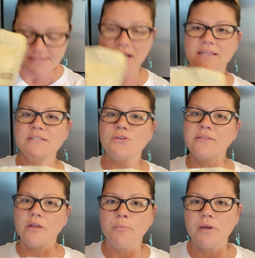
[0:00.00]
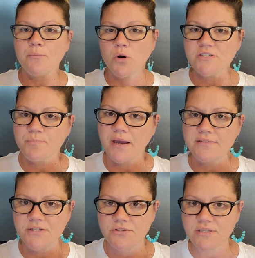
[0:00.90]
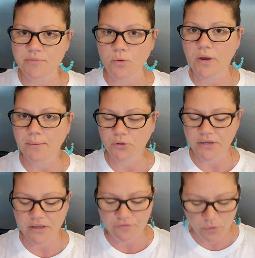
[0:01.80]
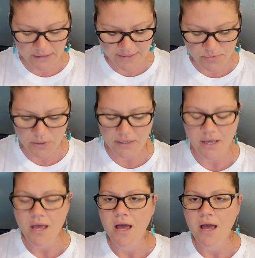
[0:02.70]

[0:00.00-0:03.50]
Now these are a little bit more spicier, something what I'm looking for in this one.